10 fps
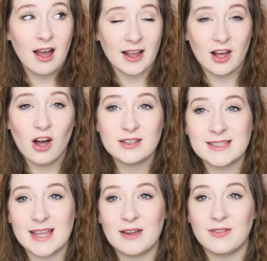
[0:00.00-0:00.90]
I can't
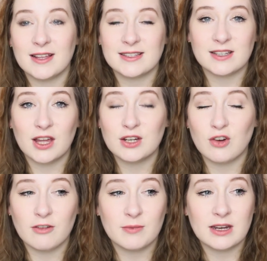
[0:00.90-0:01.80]
save this, it's going to
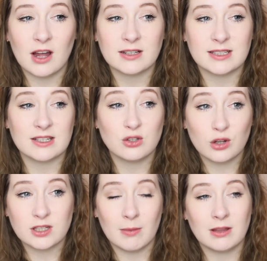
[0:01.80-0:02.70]
drive me nuts. It's
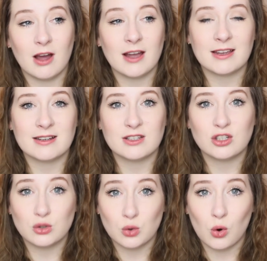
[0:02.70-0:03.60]
not something that I can
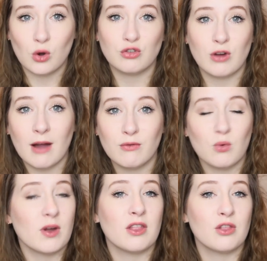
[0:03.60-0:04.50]
store and
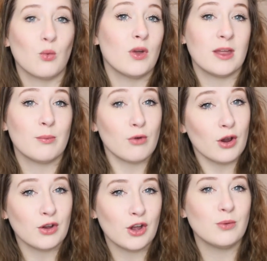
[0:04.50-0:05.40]
travel with with it
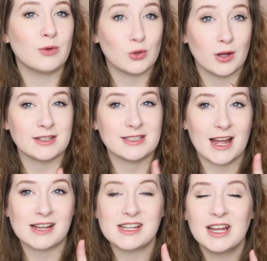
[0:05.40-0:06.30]
broken, which you
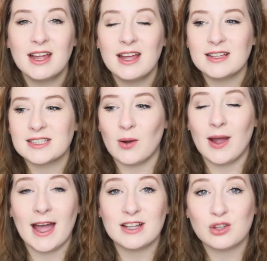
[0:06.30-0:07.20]
understand. So
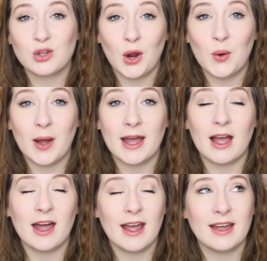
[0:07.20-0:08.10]
I had to throw it
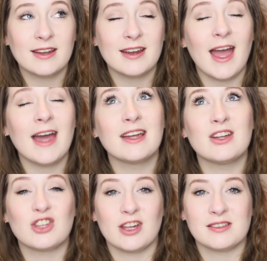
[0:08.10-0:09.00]
away, and I had had it
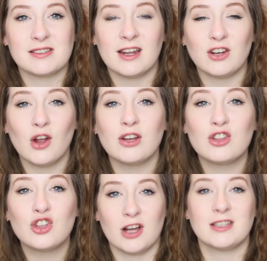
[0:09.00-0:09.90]
ages and I'd only
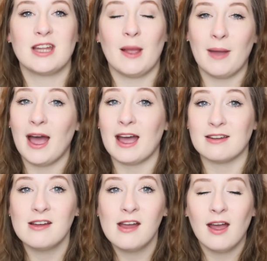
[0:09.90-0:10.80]
just hit
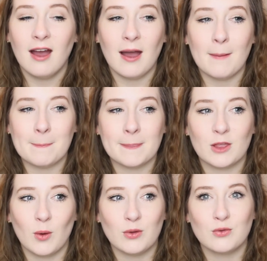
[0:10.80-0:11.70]
pan, um,
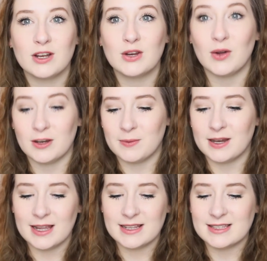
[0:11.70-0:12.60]
so I was really annoyed.
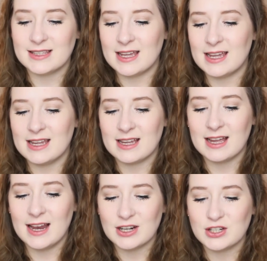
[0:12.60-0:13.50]
But it is the
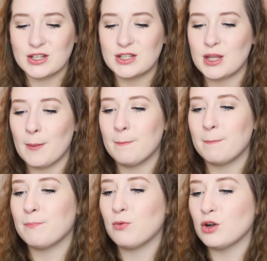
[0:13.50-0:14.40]
Collections
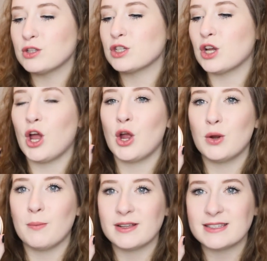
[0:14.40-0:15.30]
Bronze
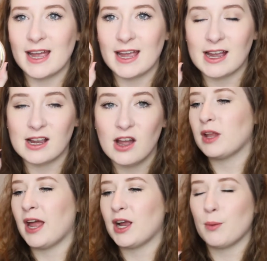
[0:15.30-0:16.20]
Glow Mosaic
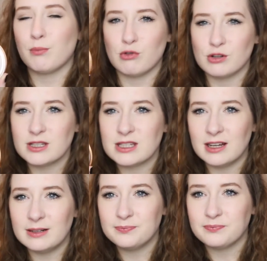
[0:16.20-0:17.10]
like
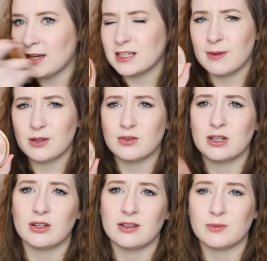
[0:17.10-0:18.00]
bronzer, and it smells
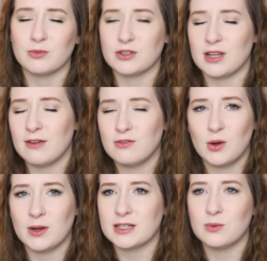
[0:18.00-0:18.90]
really good, this bronzer. I have
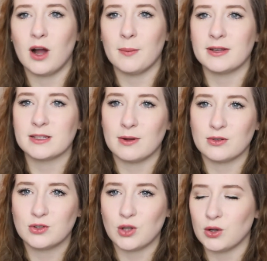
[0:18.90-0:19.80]
no idea why, but it
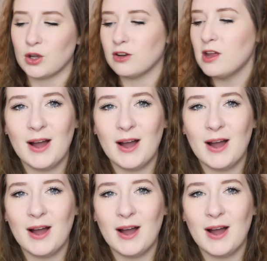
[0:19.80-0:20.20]
smells so good.